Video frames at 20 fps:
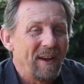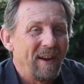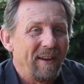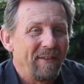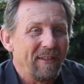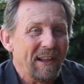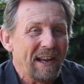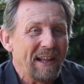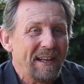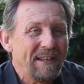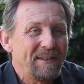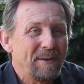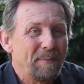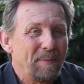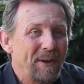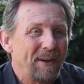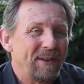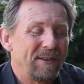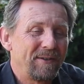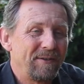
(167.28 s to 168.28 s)
In the later
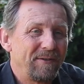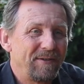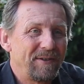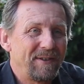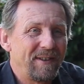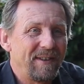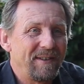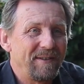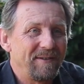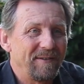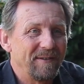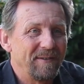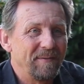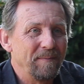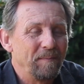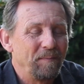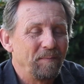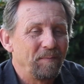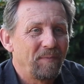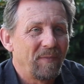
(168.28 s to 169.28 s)
part of the season,
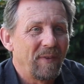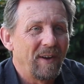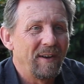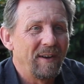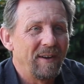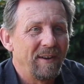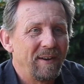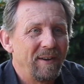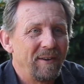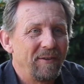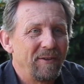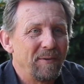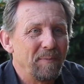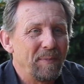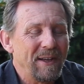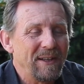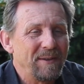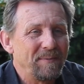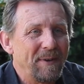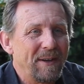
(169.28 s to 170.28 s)
uh, the
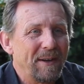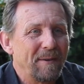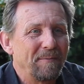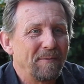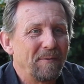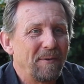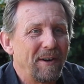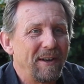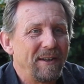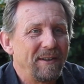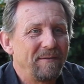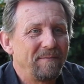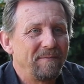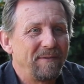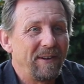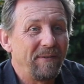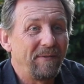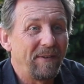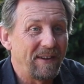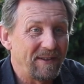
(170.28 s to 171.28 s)
bees become quite
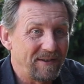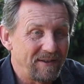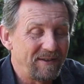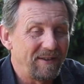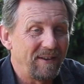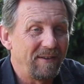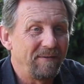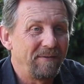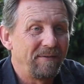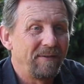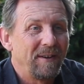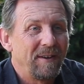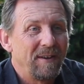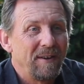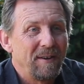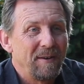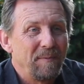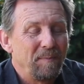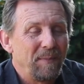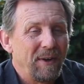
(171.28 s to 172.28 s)
defensive
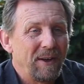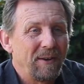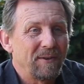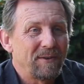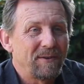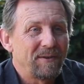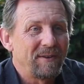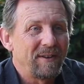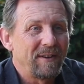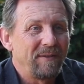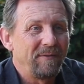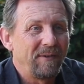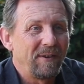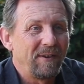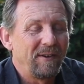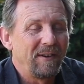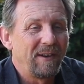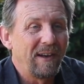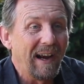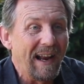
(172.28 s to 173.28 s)
because they've
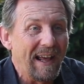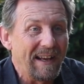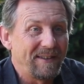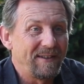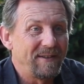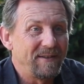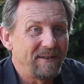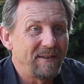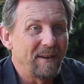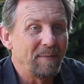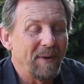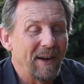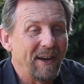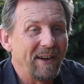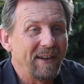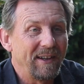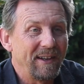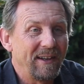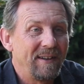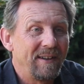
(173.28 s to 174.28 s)
collected some
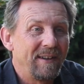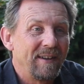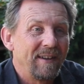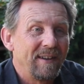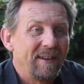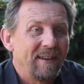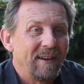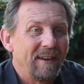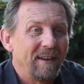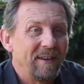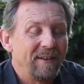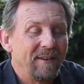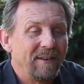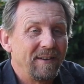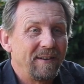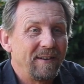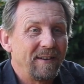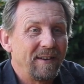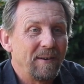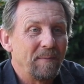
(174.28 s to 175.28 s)
honey
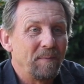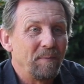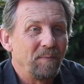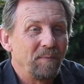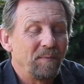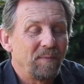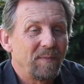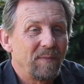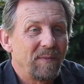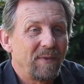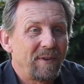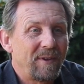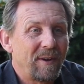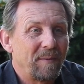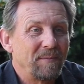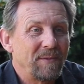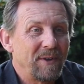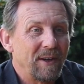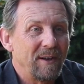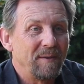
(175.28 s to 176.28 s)
and um,
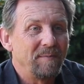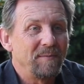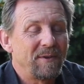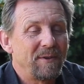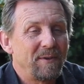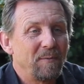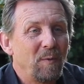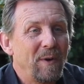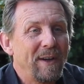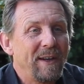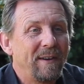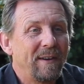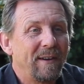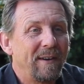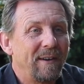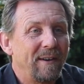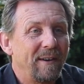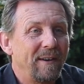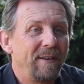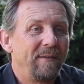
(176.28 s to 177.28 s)
sometimes the weaker
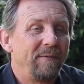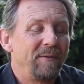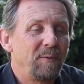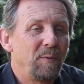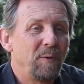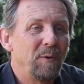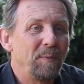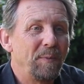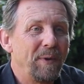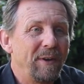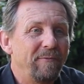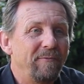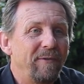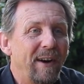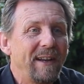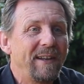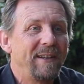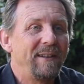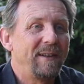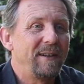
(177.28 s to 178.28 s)
hives will be
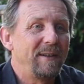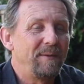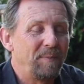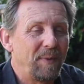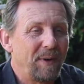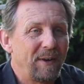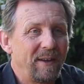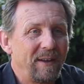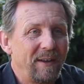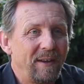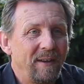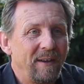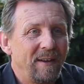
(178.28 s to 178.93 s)
raided by